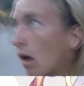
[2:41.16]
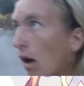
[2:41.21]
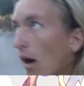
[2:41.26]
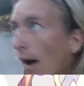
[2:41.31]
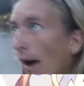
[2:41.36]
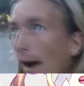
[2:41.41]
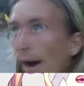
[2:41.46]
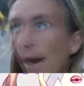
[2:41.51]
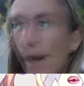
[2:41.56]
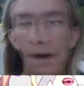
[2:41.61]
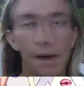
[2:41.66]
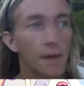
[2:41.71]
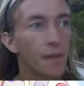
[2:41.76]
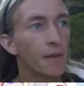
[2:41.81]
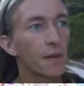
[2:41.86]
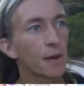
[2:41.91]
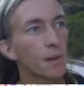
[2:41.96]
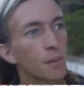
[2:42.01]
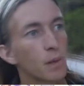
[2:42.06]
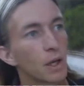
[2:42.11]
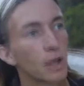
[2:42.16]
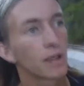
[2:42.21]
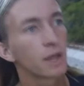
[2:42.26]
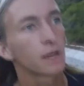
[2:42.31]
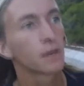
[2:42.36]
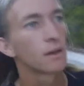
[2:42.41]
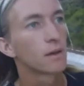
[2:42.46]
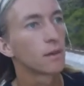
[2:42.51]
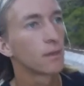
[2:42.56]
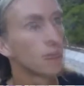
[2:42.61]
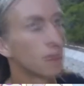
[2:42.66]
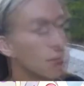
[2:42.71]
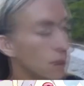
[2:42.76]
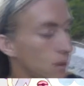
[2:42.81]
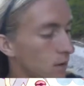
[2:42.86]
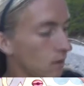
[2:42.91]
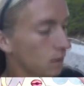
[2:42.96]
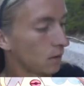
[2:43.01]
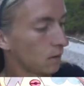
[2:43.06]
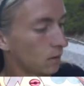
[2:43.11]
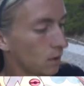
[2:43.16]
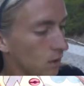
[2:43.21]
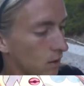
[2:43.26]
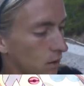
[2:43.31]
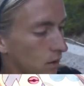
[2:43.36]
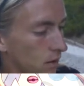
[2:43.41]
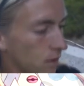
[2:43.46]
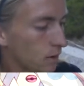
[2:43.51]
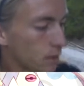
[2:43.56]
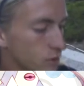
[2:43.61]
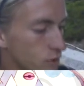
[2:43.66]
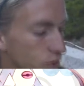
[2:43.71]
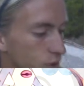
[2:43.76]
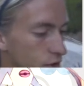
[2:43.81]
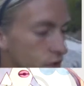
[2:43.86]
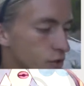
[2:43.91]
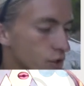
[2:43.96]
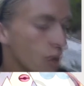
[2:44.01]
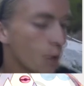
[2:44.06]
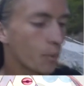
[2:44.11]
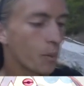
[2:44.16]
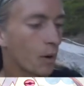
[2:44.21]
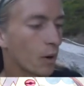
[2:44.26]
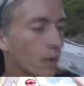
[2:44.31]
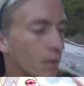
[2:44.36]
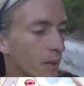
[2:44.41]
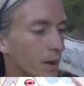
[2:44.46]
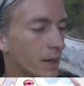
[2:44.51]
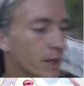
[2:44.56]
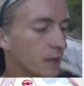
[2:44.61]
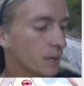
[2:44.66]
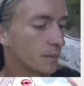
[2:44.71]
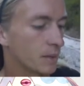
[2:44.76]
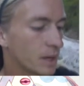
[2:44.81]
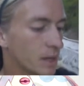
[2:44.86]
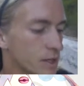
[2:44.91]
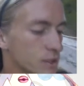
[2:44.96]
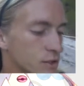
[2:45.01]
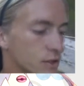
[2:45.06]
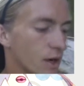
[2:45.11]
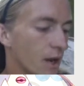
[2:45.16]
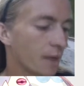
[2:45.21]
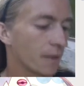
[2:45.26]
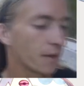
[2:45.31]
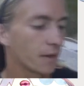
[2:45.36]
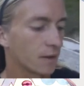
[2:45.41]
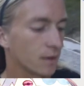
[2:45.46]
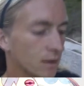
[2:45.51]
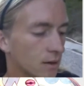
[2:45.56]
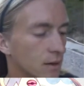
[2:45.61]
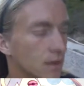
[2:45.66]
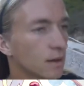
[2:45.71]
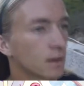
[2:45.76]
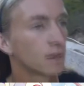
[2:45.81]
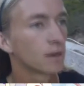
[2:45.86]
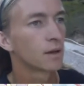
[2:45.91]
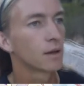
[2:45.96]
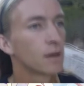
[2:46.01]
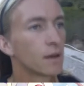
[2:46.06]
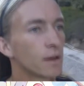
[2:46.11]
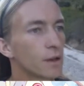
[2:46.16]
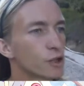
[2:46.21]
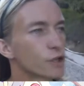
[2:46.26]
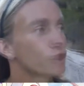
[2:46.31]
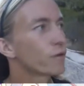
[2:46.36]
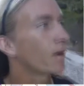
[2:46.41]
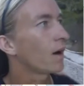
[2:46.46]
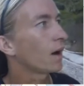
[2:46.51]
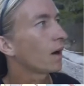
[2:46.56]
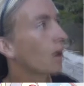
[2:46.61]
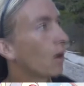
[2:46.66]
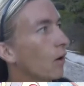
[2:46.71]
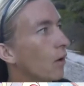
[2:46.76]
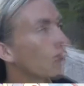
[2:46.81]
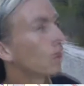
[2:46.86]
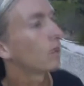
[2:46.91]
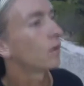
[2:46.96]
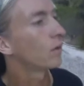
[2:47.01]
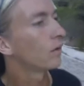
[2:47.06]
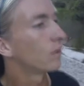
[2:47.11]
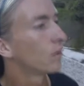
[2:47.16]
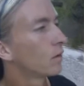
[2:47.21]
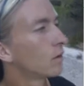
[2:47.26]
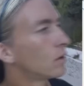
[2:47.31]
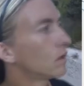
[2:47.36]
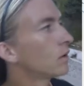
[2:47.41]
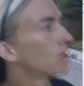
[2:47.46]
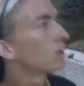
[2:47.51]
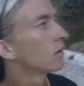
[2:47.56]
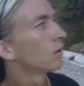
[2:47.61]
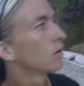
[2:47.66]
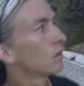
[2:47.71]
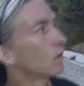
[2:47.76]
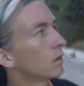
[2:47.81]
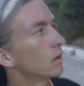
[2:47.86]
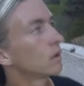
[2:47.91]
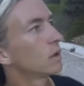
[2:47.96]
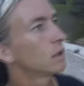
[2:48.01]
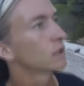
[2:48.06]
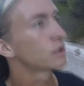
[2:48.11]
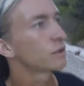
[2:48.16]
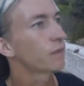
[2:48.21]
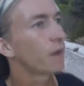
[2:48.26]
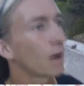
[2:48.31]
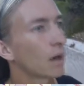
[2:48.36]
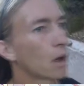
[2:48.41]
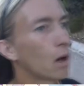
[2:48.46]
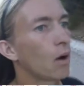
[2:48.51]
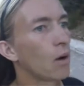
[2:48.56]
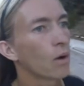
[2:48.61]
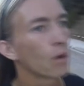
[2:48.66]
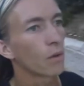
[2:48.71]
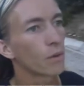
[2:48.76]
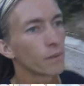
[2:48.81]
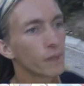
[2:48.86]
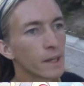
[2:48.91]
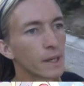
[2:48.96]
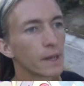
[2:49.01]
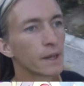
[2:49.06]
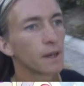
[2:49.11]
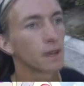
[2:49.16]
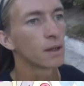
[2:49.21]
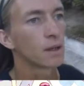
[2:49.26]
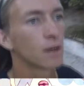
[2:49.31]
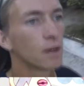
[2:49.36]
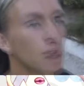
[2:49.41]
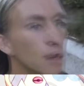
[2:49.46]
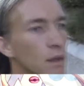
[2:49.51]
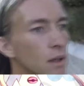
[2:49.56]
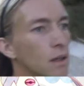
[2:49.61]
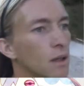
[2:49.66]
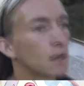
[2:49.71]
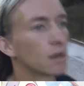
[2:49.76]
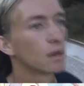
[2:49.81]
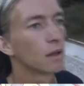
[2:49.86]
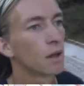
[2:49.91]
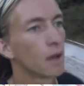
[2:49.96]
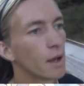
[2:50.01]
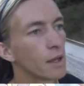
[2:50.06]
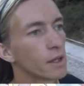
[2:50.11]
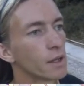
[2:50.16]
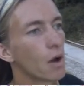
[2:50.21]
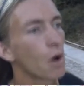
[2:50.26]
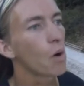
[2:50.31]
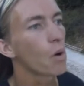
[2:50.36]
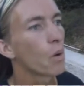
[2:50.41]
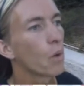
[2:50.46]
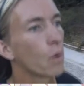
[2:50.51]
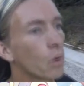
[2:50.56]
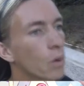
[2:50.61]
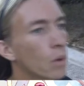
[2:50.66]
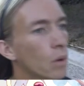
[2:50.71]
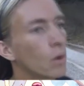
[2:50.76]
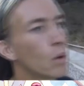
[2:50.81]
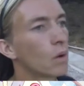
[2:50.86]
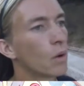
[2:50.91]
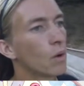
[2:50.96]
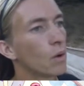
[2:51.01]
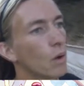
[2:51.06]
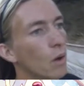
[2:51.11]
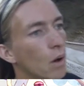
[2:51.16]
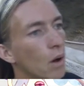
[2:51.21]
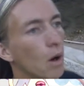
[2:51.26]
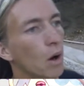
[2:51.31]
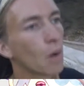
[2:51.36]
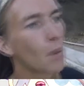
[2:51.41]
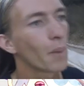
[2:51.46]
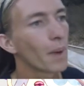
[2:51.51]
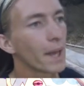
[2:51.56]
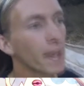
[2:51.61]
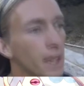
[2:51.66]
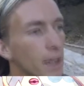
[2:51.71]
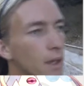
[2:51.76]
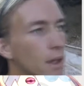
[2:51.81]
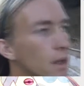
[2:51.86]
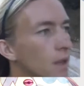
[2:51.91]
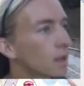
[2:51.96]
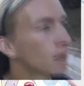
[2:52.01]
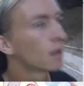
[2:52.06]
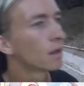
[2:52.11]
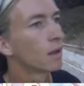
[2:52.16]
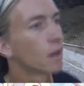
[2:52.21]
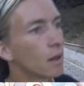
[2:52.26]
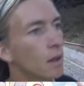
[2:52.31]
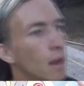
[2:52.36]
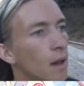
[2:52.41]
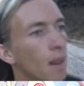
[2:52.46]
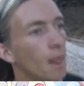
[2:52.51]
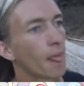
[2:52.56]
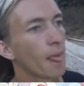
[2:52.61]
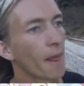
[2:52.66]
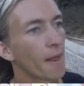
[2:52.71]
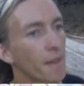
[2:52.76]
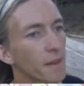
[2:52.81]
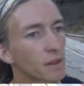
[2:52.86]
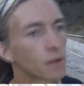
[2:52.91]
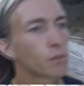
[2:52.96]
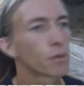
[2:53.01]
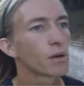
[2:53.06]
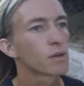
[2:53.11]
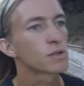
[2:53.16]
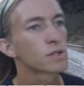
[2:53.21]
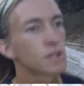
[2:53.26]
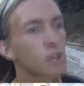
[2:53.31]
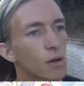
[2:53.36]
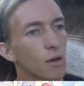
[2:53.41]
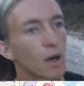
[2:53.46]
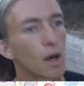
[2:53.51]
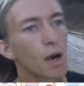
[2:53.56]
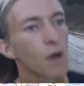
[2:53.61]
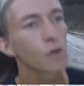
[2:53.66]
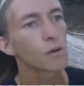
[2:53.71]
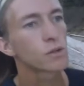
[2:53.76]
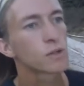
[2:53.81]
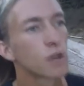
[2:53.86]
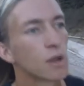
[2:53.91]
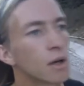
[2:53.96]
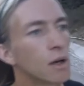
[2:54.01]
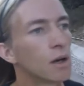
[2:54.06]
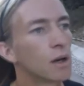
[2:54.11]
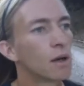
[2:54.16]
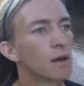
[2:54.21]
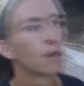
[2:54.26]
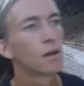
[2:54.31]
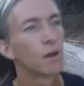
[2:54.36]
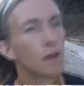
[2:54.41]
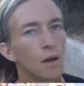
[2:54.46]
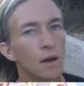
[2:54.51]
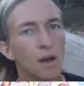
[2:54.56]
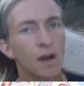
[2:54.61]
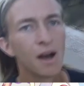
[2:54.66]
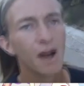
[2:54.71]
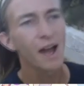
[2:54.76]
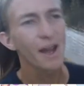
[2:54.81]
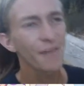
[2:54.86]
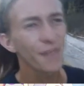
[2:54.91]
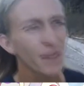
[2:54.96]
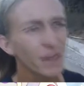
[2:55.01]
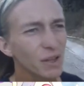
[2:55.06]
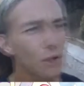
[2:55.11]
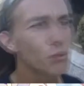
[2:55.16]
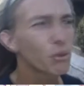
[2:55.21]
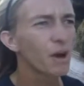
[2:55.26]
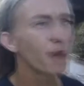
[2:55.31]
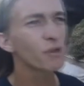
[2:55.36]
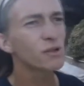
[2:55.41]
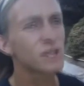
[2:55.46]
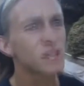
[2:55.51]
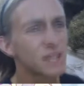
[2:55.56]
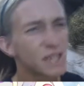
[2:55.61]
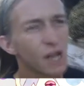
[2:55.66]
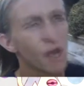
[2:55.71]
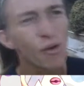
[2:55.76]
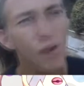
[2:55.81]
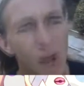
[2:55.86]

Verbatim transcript: Alright, I think I'm good. There's, there's no Pokemon near me. There's nothing. There's fuck all. There's fuck all over here. Hey, oh. Oh, wait. I think the road still goes. I think the road still